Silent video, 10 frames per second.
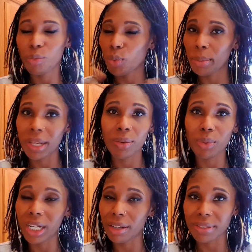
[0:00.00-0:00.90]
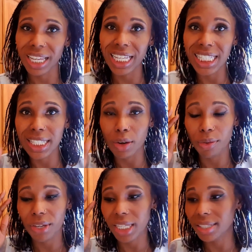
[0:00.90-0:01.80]
Women, we love taking
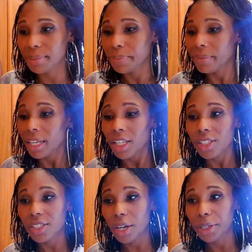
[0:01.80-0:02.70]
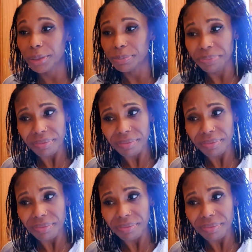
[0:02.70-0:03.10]
selfies. So